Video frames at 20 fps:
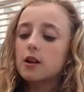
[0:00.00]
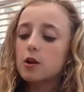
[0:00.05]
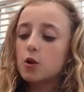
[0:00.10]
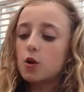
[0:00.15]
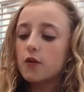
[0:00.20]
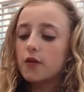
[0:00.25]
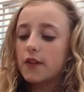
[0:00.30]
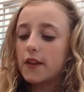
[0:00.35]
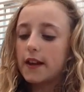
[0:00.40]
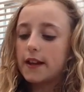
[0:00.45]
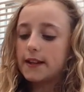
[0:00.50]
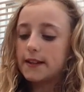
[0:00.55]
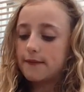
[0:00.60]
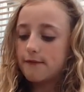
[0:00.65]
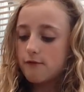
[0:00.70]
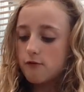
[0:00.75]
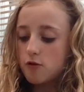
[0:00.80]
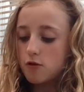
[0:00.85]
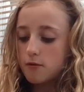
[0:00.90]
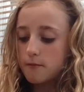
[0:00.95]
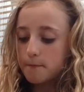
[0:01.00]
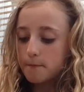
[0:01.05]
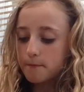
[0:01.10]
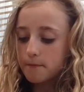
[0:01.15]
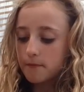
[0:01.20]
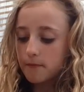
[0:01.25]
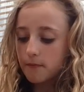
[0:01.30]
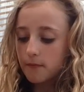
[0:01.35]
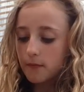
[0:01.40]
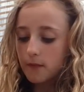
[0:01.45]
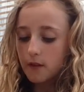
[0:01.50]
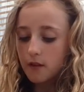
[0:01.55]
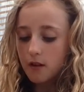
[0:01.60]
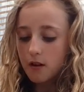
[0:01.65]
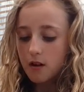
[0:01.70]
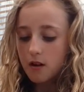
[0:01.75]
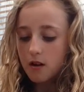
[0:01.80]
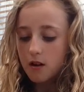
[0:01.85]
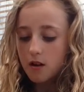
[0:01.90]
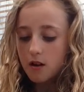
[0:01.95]
I got these from
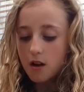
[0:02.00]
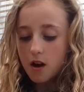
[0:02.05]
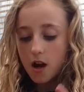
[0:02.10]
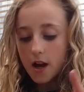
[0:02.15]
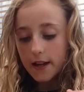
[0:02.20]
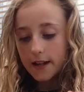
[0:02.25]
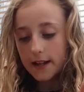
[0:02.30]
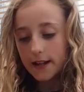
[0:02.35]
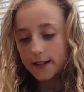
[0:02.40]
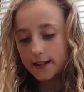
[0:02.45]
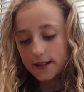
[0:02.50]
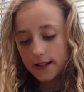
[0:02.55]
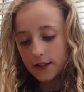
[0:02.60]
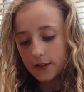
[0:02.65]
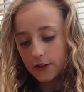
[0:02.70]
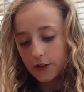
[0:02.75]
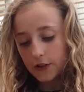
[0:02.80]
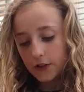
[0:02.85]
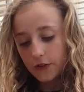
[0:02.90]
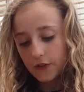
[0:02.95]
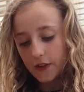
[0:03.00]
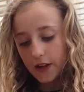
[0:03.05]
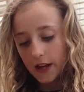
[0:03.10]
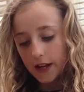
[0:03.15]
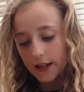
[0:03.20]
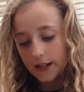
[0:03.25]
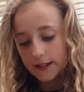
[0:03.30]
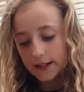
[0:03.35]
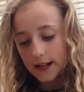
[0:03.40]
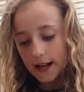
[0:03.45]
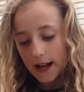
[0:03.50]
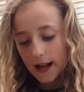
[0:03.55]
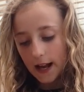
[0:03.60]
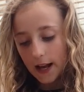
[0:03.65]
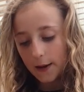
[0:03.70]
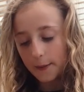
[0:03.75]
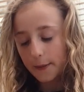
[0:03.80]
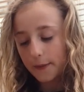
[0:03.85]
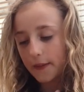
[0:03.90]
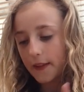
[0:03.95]
yes I do
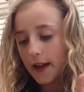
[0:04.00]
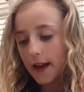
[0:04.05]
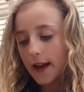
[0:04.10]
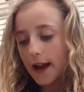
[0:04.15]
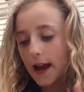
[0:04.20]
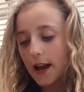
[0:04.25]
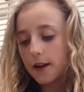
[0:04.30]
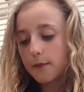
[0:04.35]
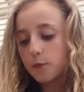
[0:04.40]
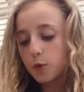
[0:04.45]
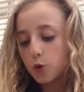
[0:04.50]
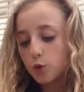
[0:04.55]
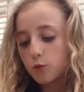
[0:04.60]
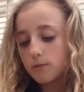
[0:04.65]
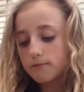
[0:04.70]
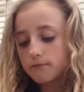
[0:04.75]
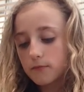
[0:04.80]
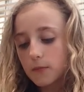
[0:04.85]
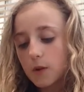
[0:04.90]
they're, they're animal